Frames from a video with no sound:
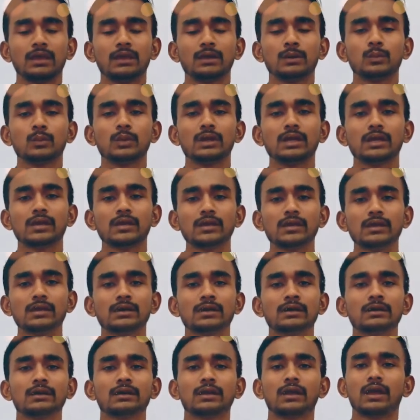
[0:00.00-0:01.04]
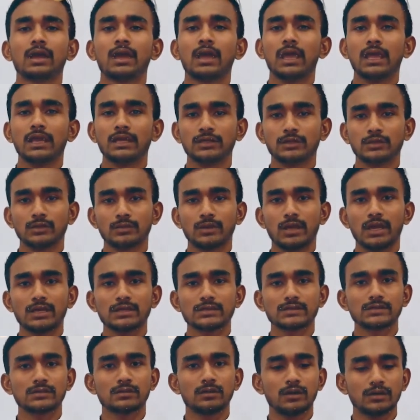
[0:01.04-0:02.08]
We hear in today's
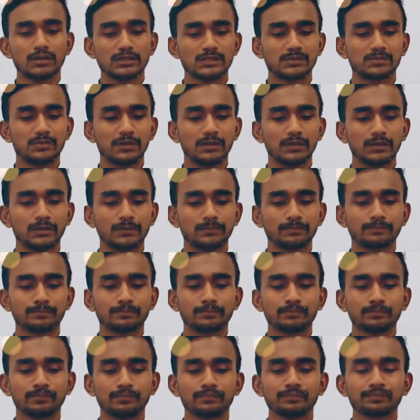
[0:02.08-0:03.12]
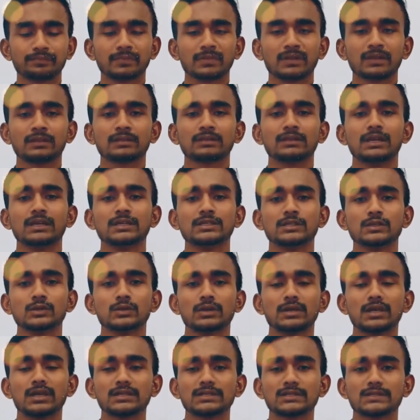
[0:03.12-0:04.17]
Gospel that
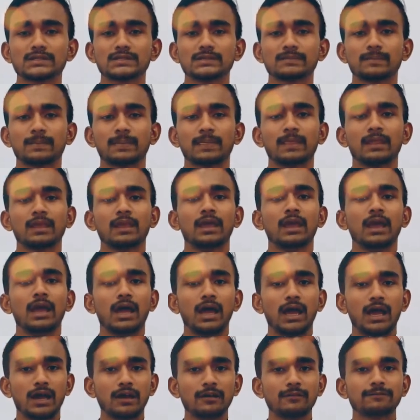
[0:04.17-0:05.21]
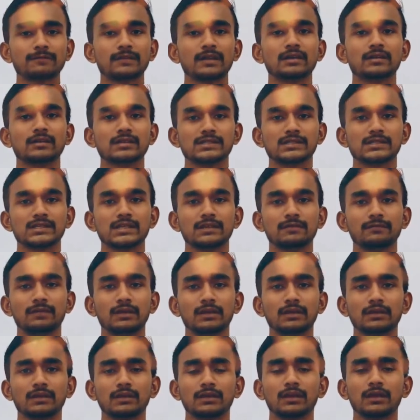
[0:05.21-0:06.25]
Judas, after
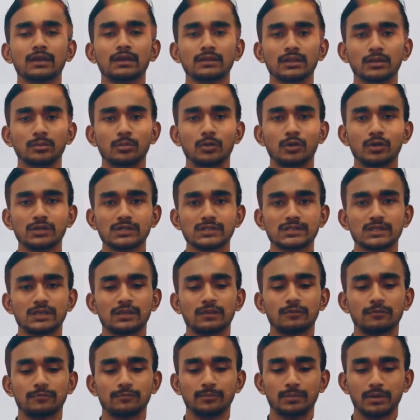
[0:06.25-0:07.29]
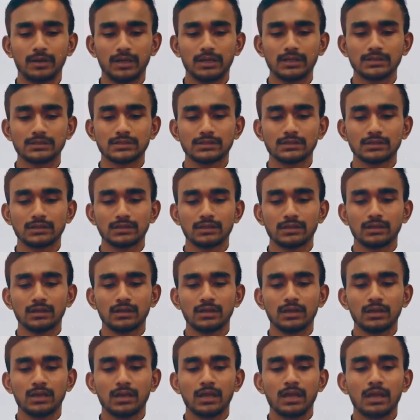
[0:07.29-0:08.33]
receiving the morsel of bread,
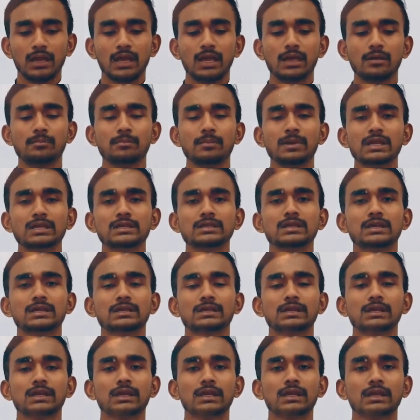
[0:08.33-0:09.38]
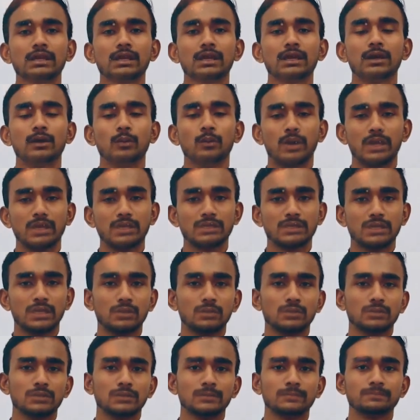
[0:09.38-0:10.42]
immediately went
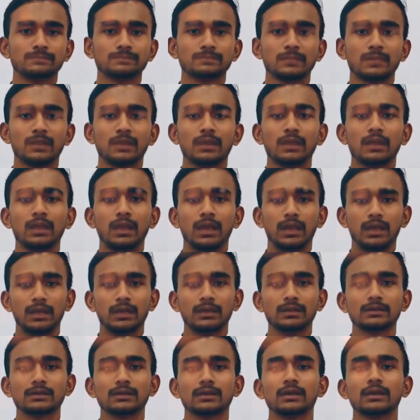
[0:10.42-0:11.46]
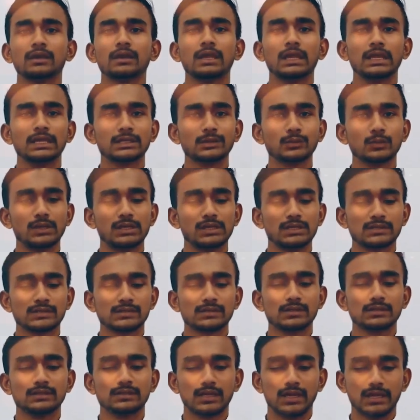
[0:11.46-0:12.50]
out, and it
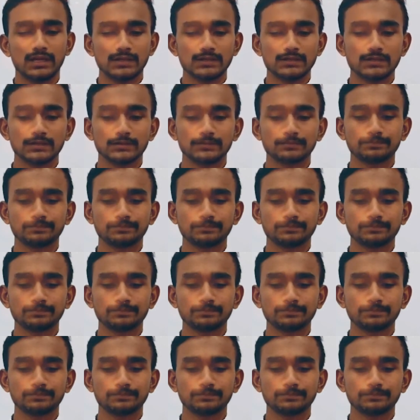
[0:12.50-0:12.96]
was night.